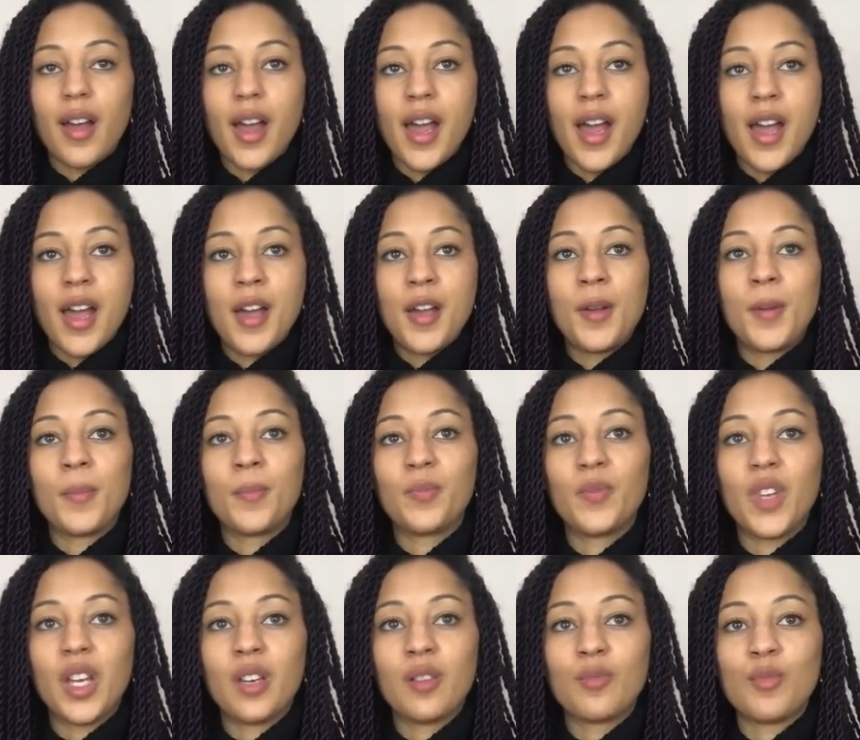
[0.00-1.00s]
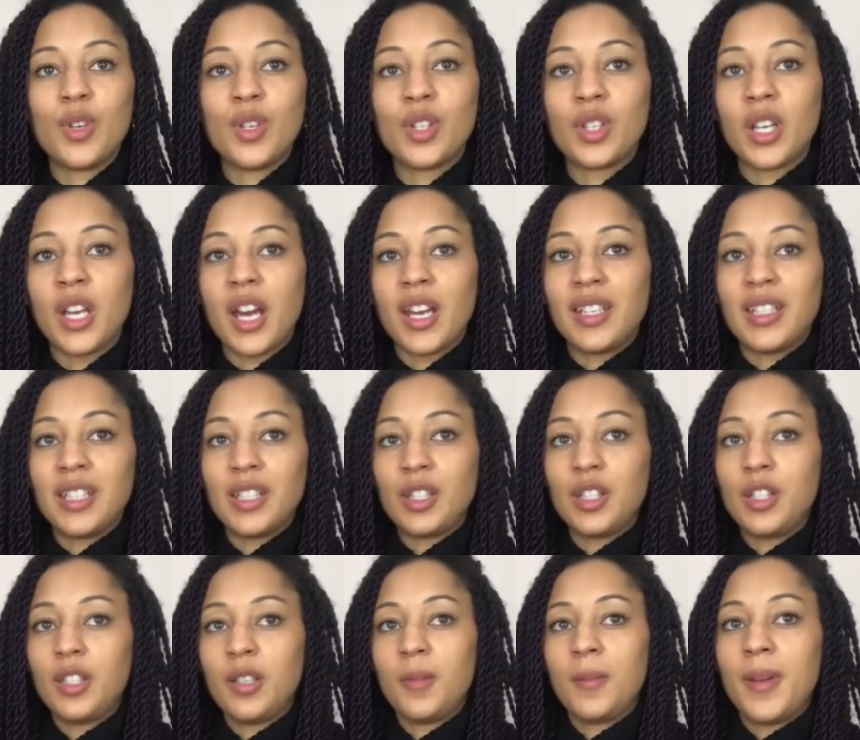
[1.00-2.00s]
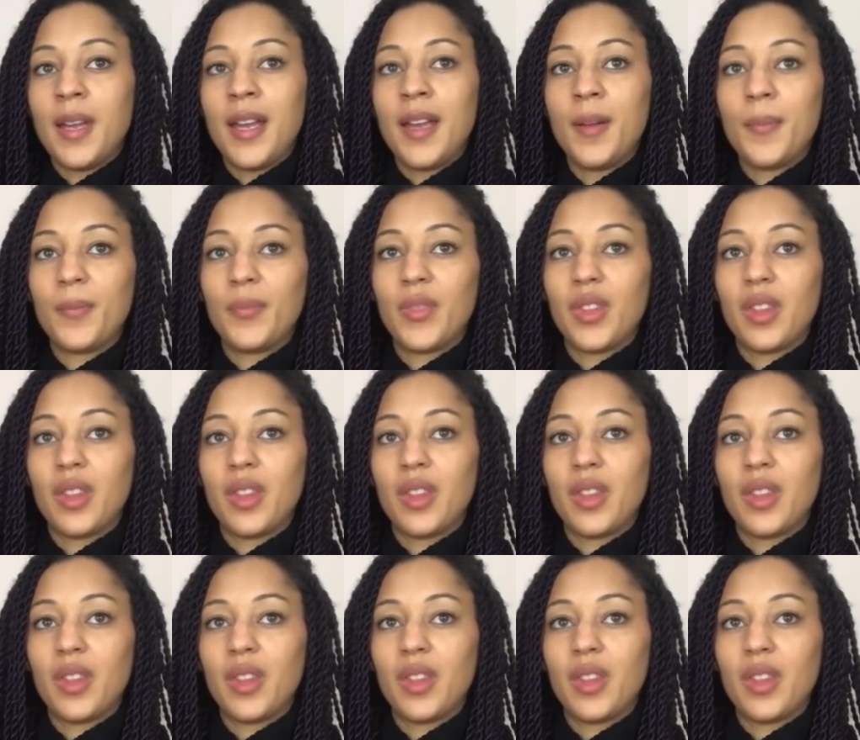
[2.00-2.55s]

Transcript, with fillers: Um, and originally I did do it